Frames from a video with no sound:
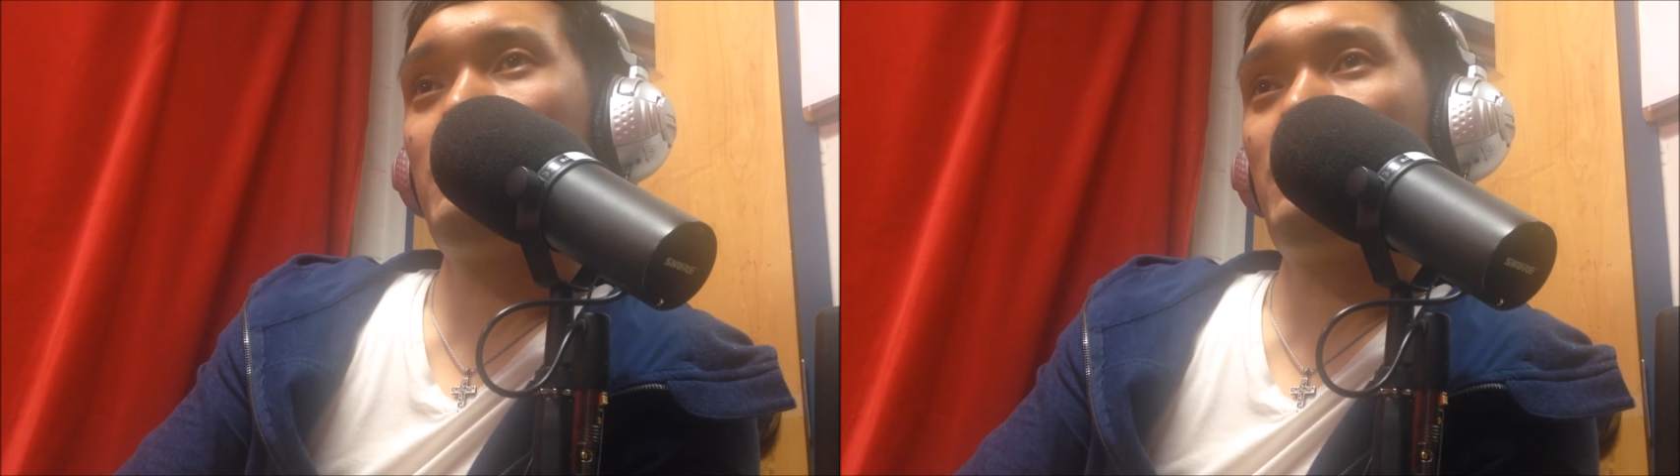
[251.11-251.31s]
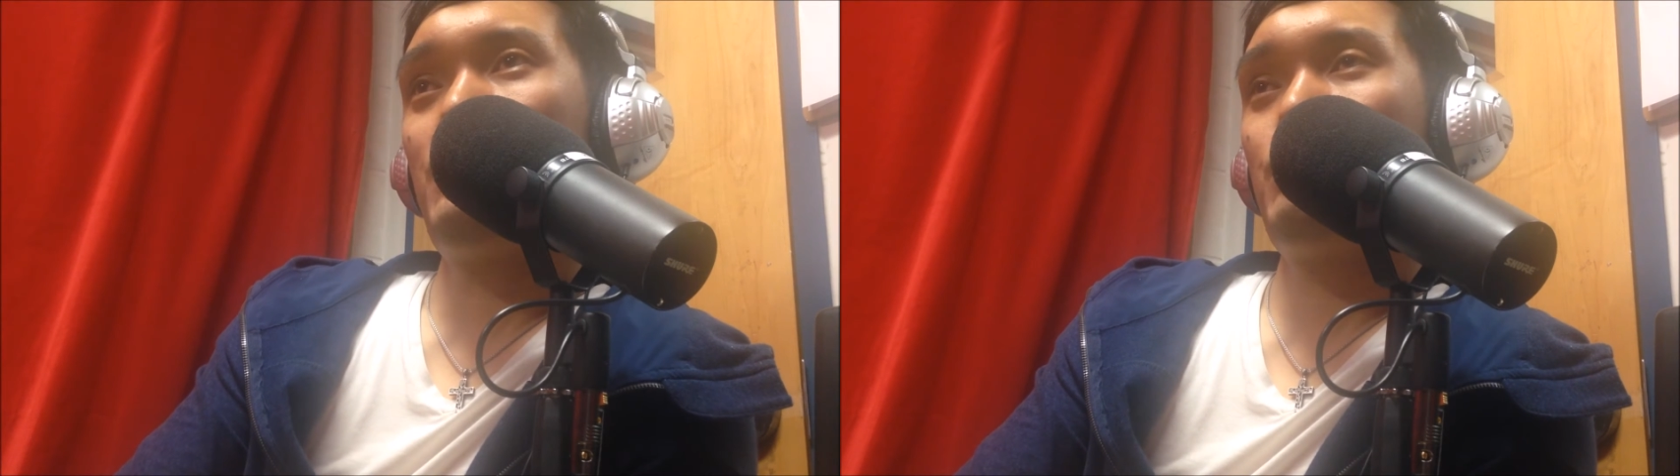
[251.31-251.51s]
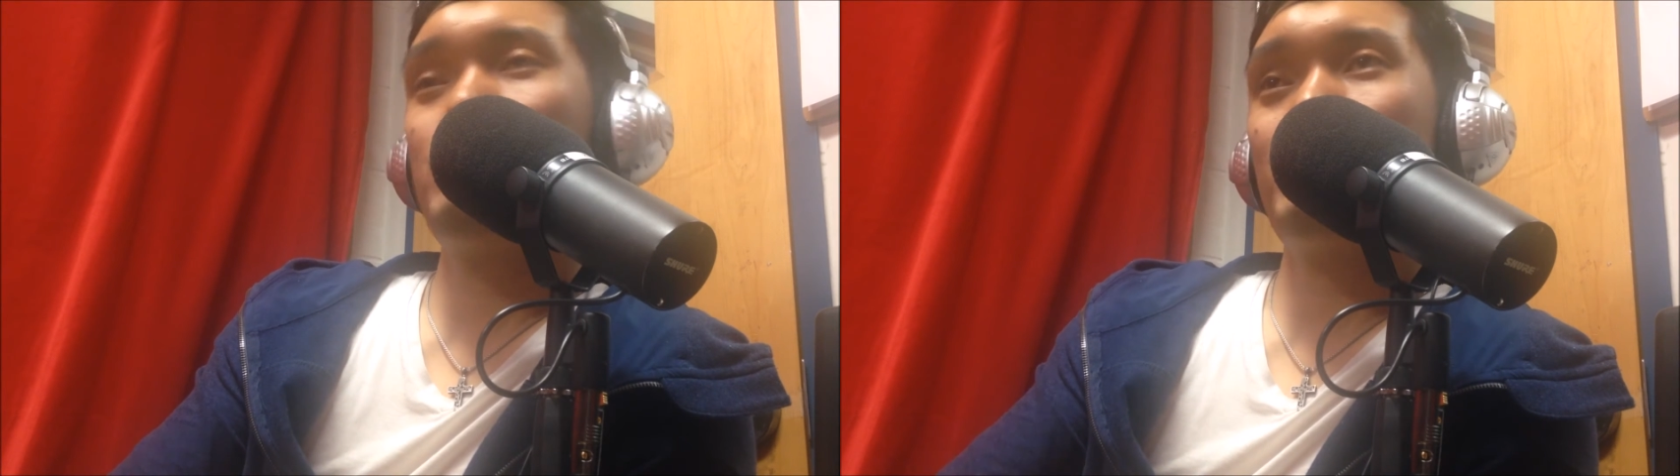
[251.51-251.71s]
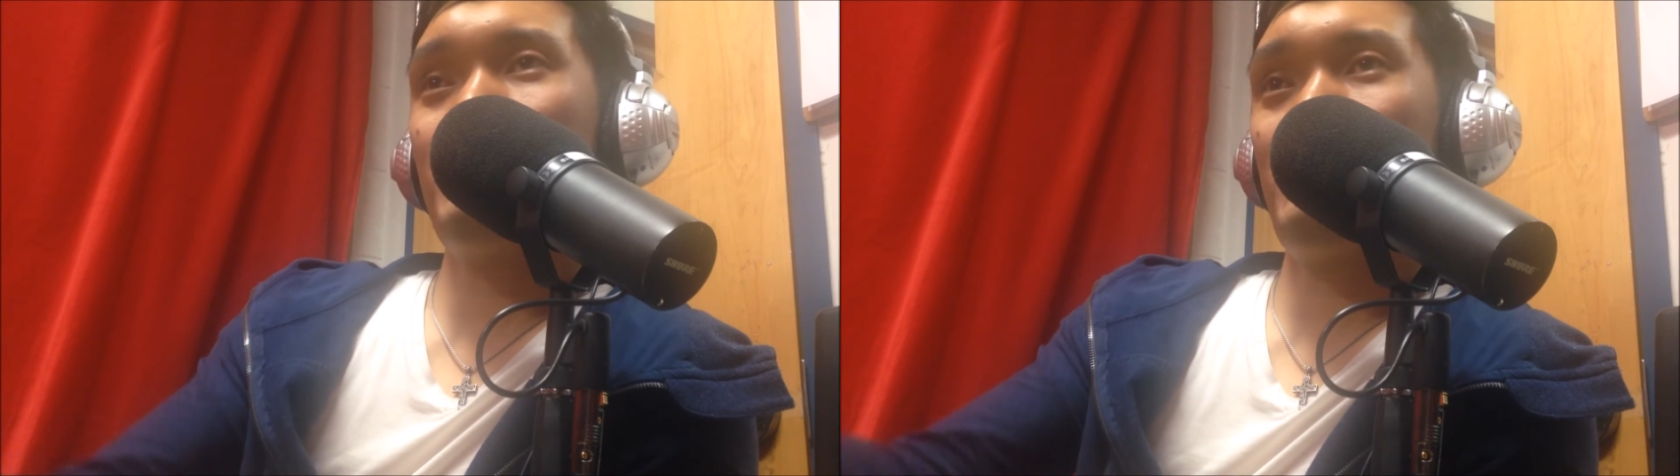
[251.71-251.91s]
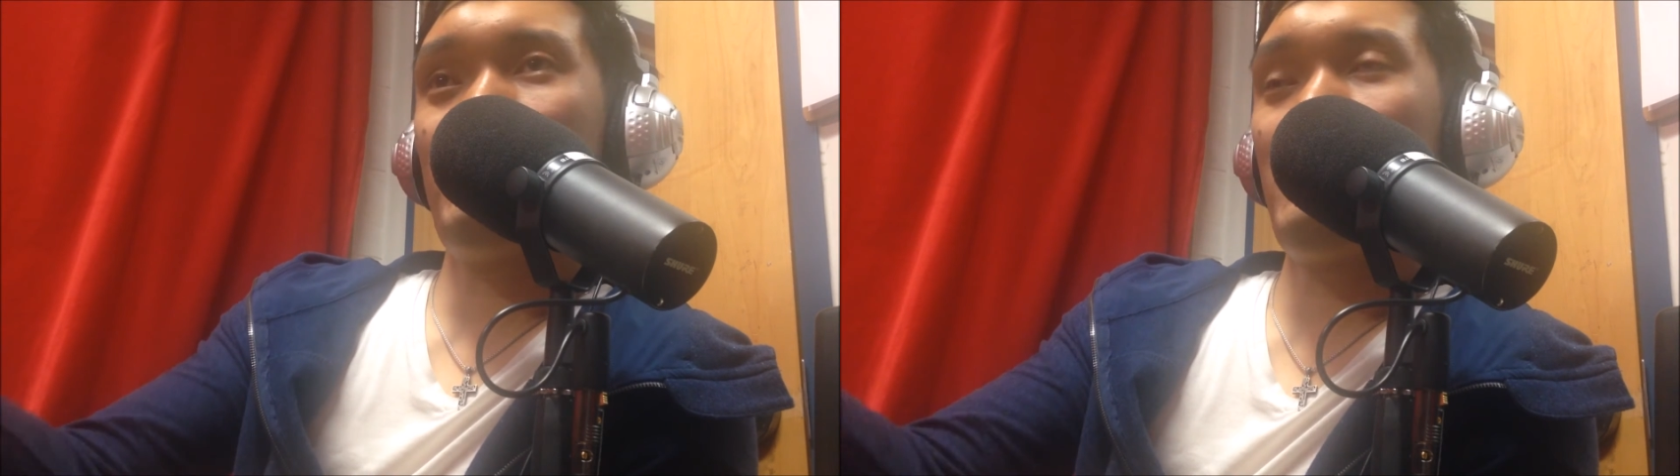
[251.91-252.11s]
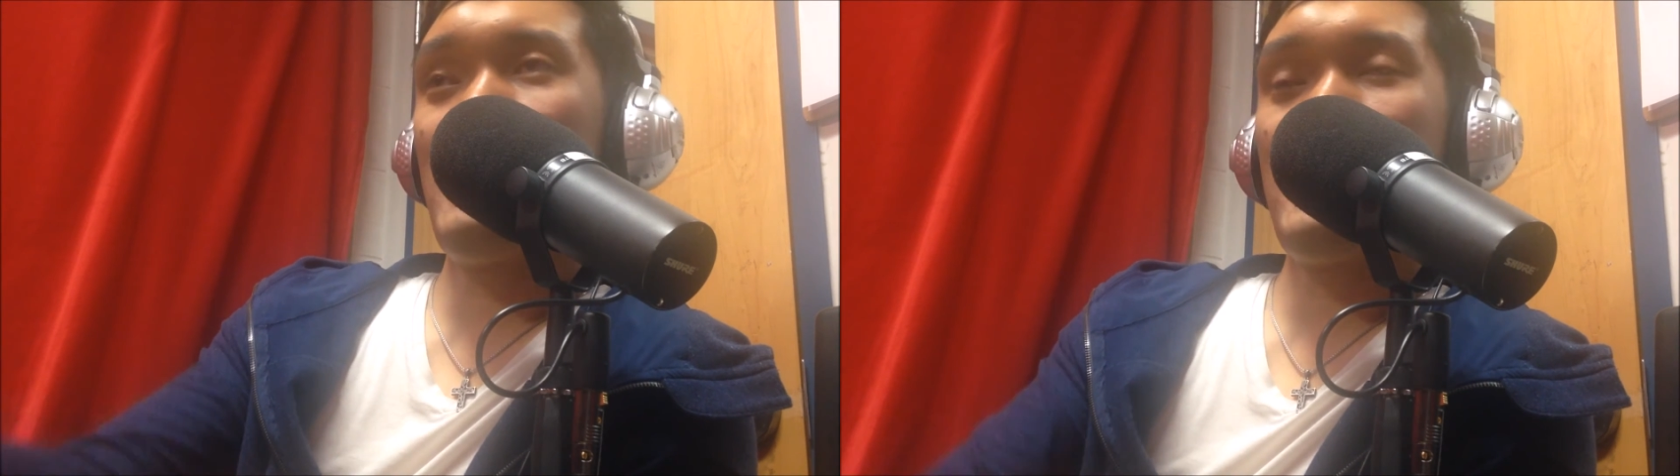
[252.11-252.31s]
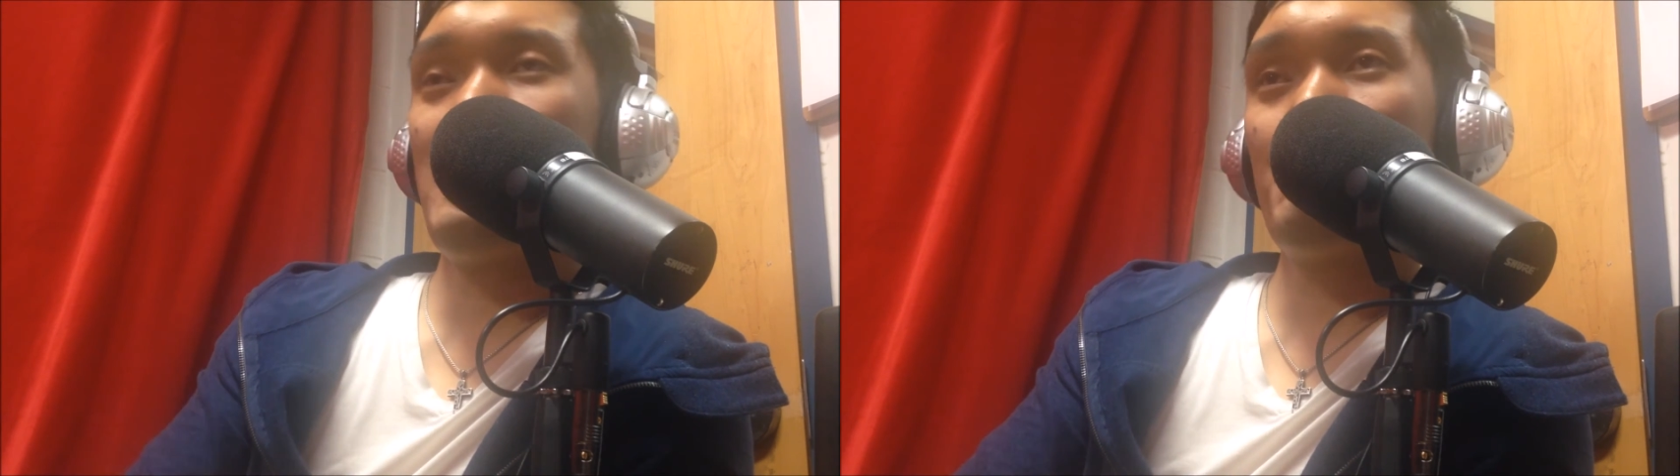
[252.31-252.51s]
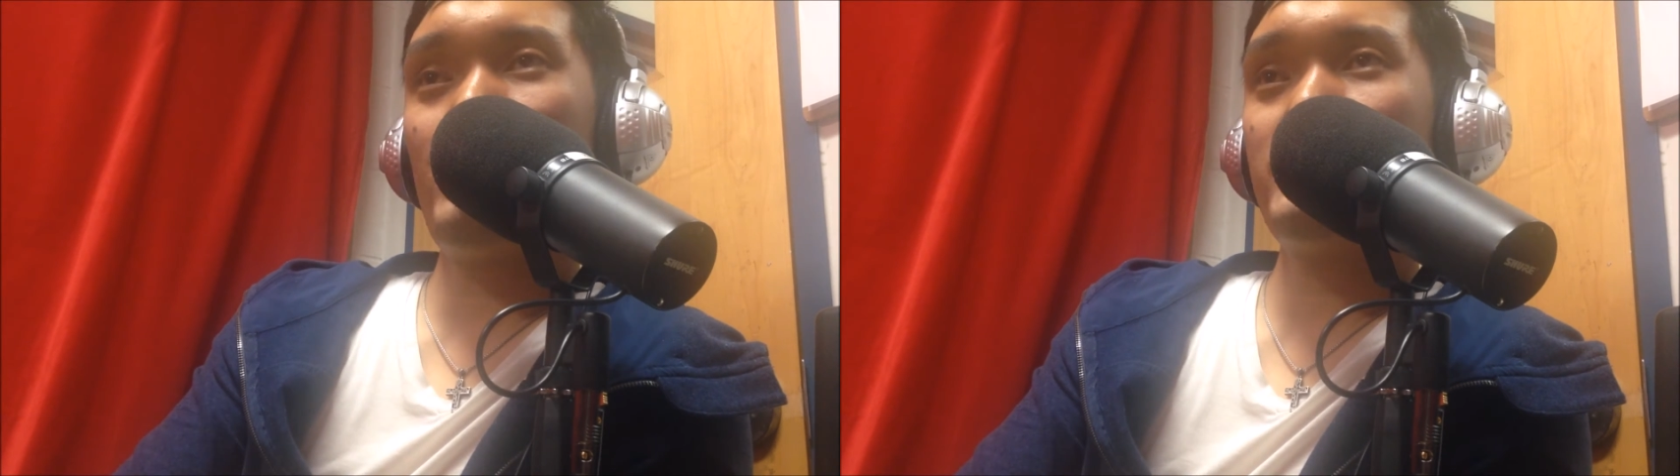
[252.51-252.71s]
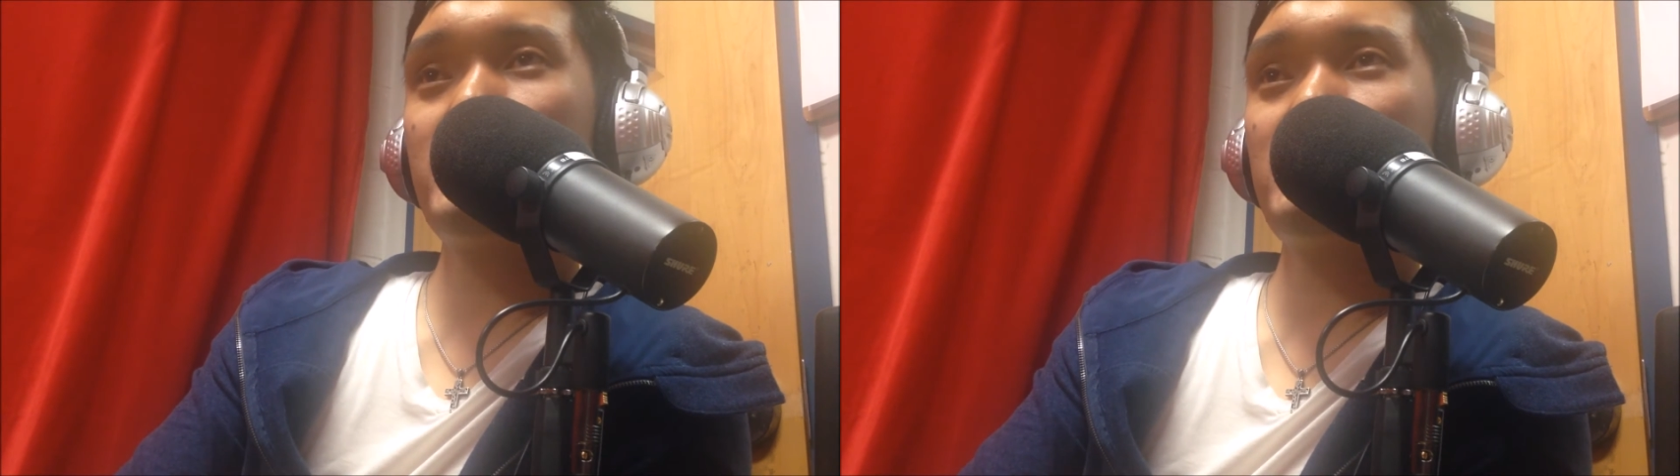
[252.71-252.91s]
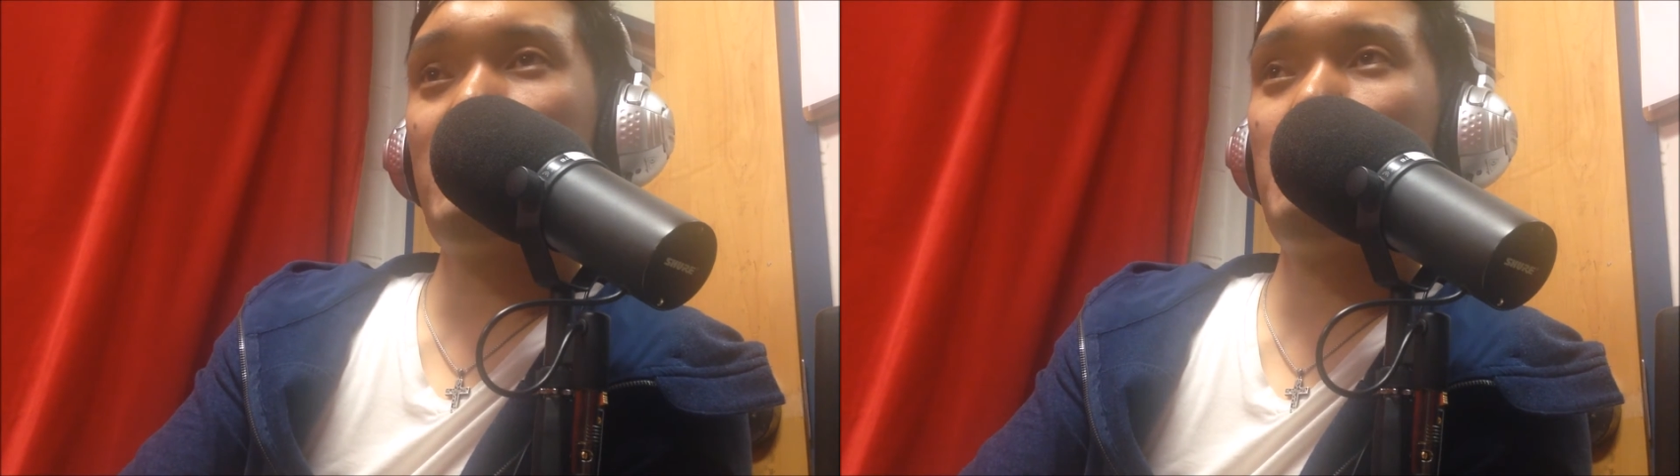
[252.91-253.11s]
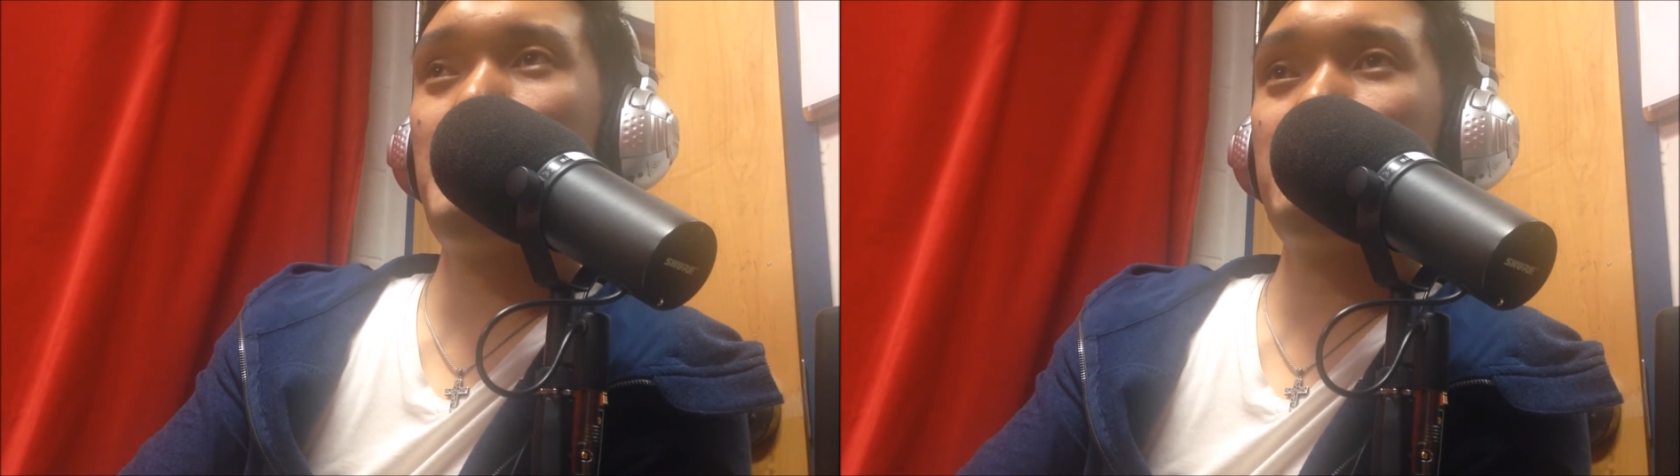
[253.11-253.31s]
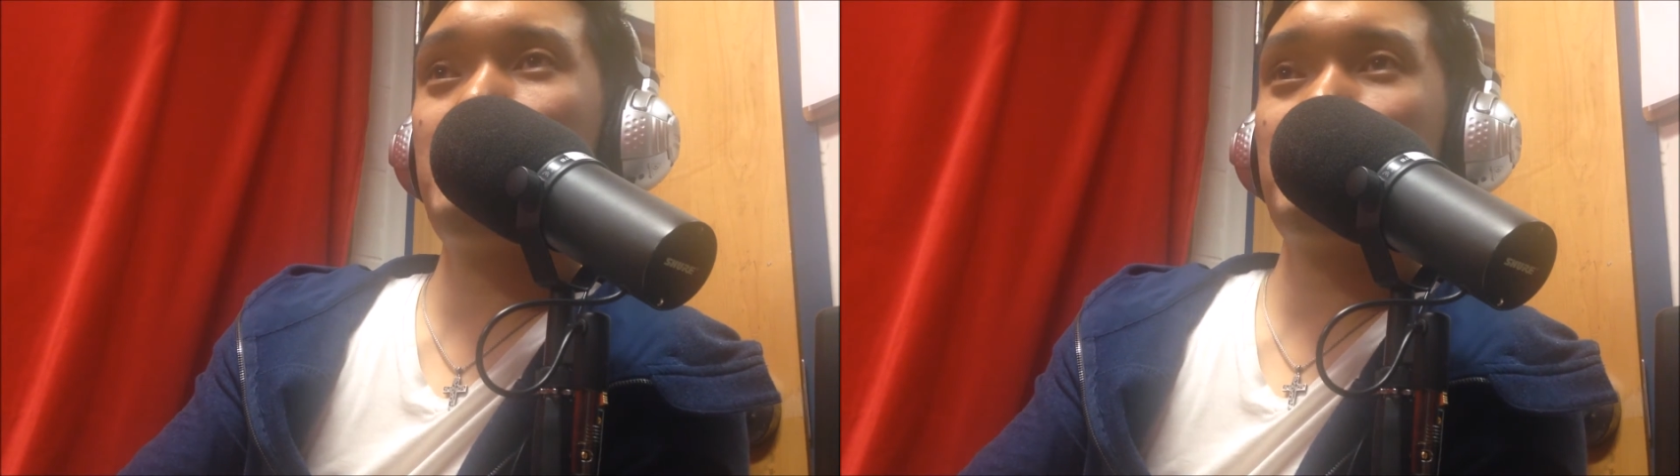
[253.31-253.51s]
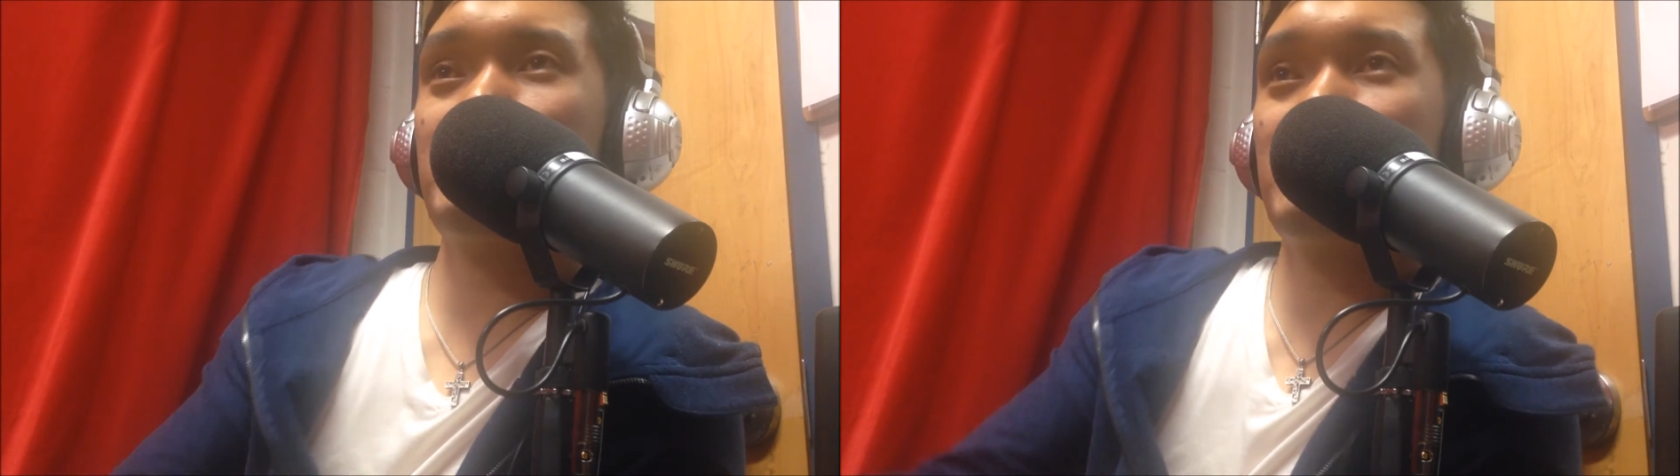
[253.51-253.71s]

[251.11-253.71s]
I wrote a song about this